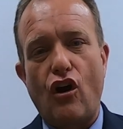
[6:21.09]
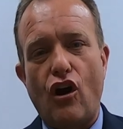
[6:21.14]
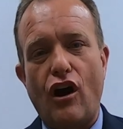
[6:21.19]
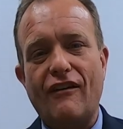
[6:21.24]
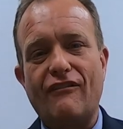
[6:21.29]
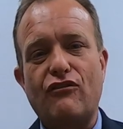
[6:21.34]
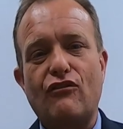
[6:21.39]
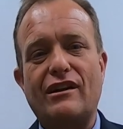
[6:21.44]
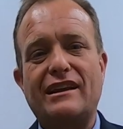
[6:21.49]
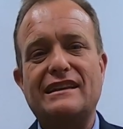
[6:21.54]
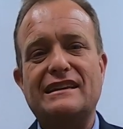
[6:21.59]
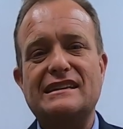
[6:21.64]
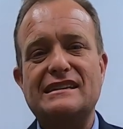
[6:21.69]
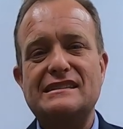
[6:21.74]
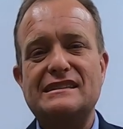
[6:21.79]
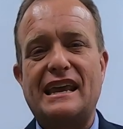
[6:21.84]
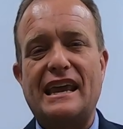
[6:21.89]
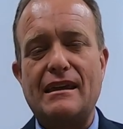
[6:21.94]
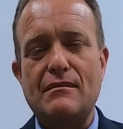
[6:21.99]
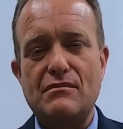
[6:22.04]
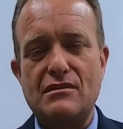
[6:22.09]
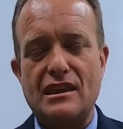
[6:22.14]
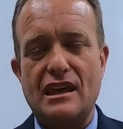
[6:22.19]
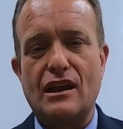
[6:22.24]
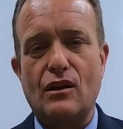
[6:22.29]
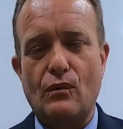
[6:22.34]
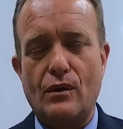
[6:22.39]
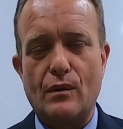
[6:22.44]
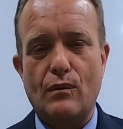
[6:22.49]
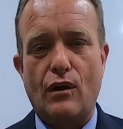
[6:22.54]
offering the same
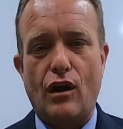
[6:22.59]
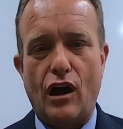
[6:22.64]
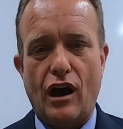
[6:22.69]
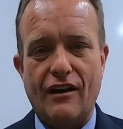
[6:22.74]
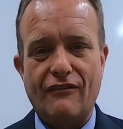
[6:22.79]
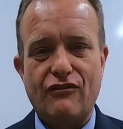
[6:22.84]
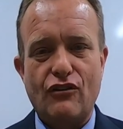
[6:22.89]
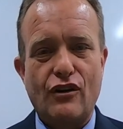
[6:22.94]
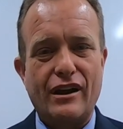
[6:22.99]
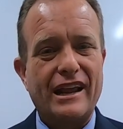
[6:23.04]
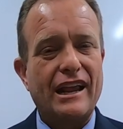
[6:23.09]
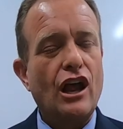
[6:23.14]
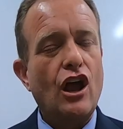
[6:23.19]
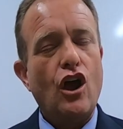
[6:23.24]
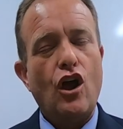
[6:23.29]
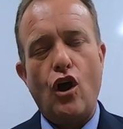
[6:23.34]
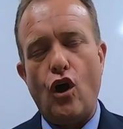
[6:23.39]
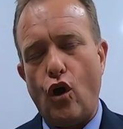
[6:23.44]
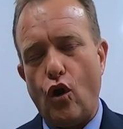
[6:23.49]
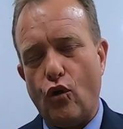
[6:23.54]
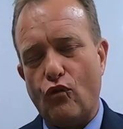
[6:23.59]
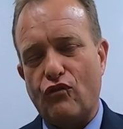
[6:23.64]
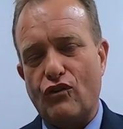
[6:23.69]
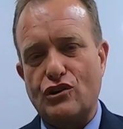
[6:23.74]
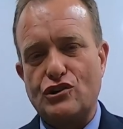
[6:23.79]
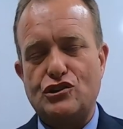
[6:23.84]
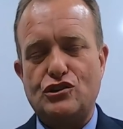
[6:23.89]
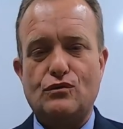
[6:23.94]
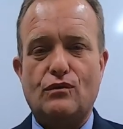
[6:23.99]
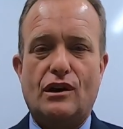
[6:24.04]
thing we were offering
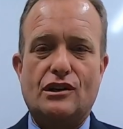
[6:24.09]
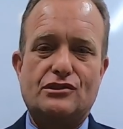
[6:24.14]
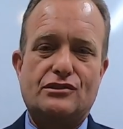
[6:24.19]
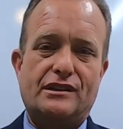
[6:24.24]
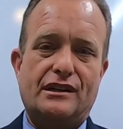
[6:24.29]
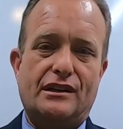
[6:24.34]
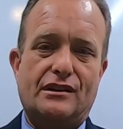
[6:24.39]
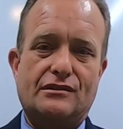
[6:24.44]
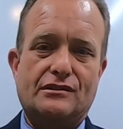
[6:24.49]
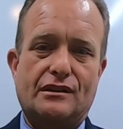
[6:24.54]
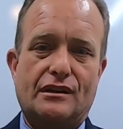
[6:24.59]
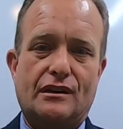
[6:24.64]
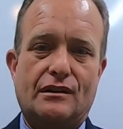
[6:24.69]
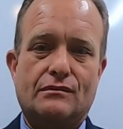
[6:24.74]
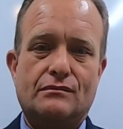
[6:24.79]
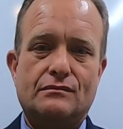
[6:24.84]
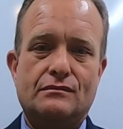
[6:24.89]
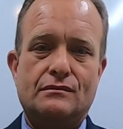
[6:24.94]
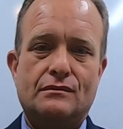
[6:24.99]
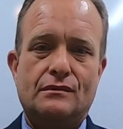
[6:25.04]
over 200 years ago.